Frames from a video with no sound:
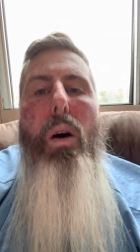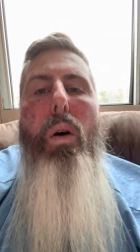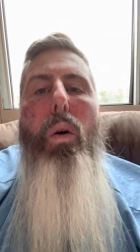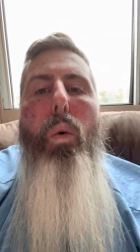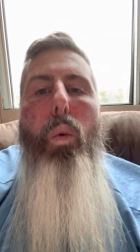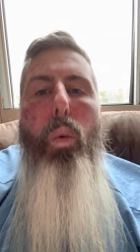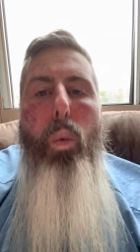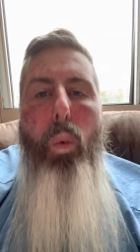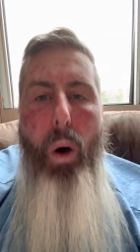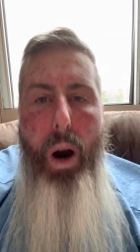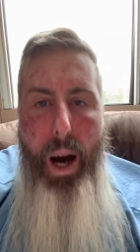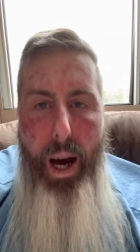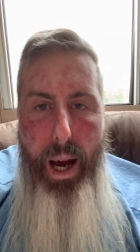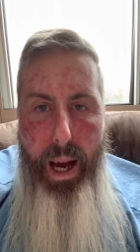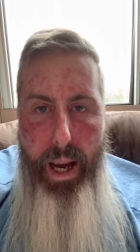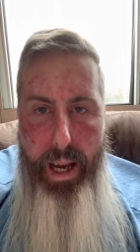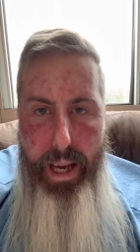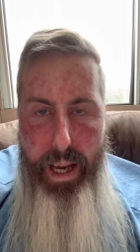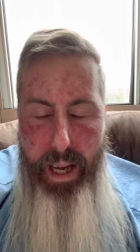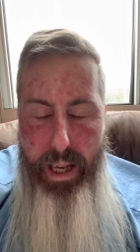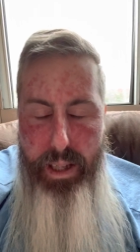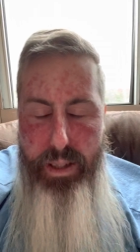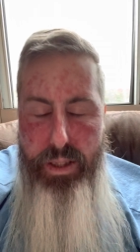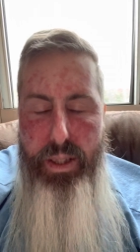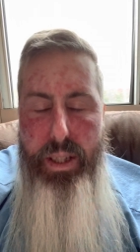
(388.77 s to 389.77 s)
Why
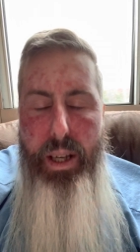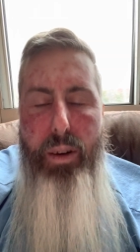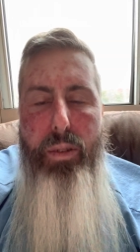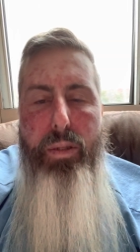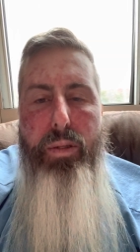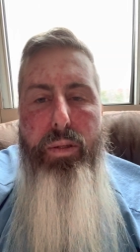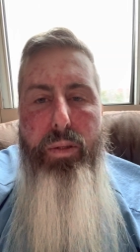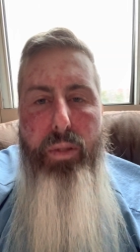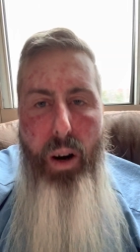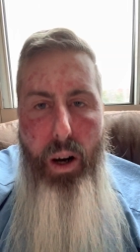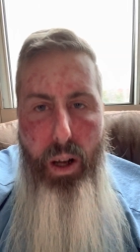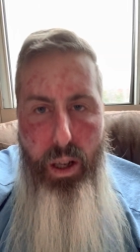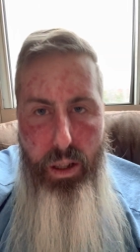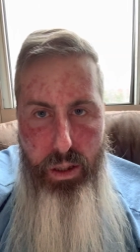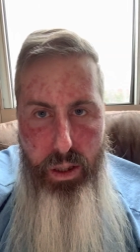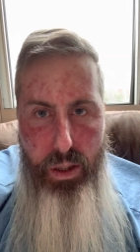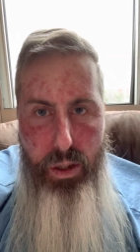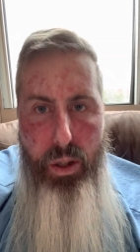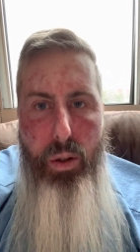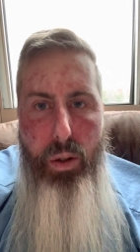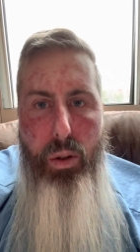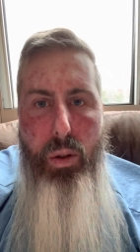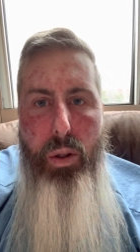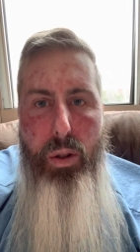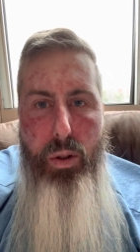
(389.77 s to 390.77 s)
hast thou fallen,
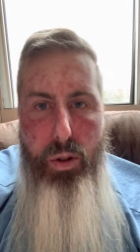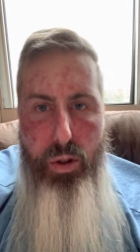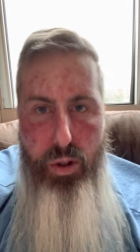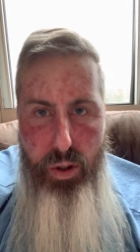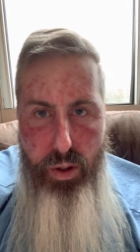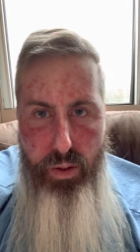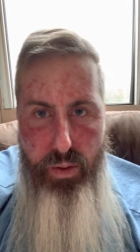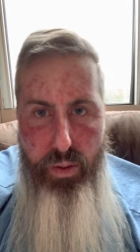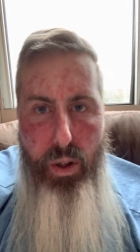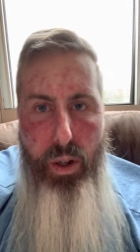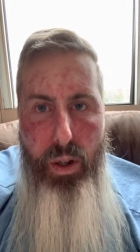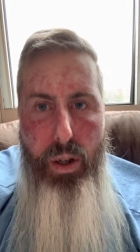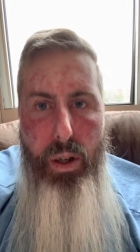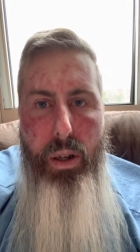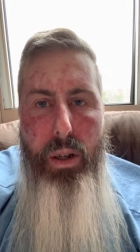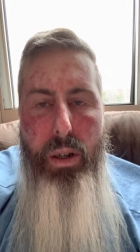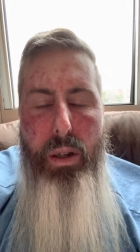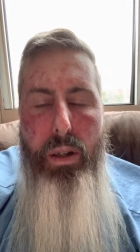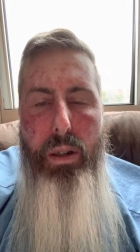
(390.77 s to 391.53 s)
O Lucifer?